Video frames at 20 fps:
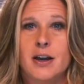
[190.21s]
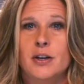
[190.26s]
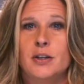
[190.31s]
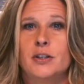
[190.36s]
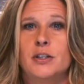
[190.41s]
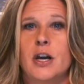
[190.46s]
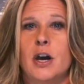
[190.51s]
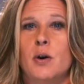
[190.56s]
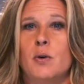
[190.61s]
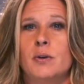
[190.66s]

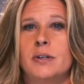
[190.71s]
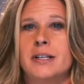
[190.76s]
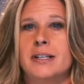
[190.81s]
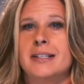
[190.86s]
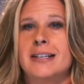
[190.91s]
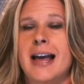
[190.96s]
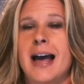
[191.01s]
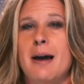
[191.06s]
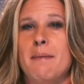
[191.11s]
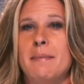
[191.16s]
So does
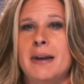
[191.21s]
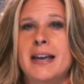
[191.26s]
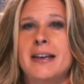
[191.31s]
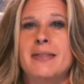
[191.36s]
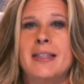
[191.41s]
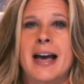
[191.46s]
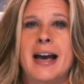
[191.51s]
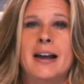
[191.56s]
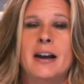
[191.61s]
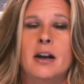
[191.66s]
that
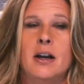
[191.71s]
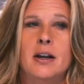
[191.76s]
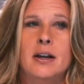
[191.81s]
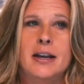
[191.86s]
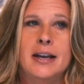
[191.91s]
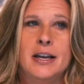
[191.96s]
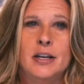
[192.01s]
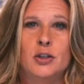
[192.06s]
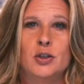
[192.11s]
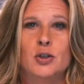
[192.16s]
mean that
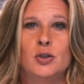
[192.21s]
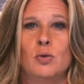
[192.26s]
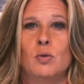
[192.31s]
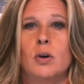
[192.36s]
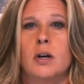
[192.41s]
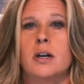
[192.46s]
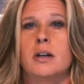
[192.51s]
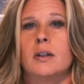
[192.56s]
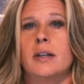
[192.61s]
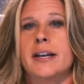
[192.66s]

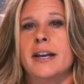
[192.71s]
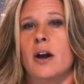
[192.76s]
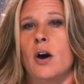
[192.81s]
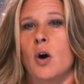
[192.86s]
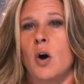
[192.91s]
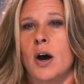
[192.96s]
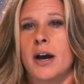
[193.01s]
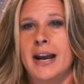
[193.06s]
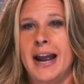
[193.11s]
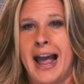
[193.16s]
historically,
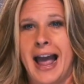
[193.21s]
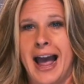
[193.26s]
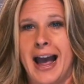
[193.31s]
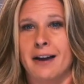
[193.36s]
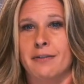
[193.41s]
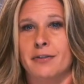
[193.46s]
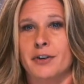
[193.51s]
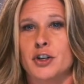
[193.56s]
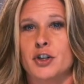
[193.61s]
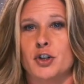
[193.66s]
on
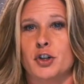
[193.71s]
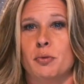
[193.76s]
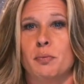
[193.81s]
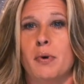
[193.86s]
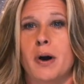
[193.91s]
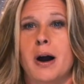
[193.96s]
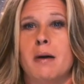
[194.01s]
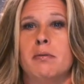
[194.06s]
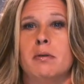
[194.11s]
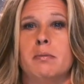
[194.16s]
average, you're
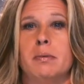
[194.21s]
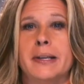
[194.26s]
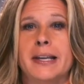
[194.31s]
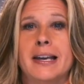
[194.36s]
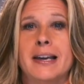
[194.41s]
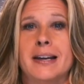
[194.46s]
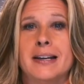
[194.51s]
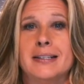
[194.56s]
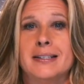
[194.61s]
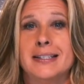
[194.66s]
probably
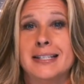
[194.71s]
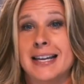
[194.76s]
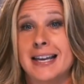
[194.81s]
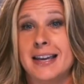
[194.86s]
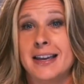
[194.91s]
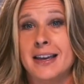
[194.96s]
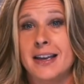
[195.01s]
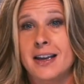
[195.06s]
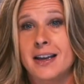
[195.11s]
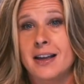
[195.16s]
going to
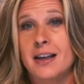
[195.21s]
see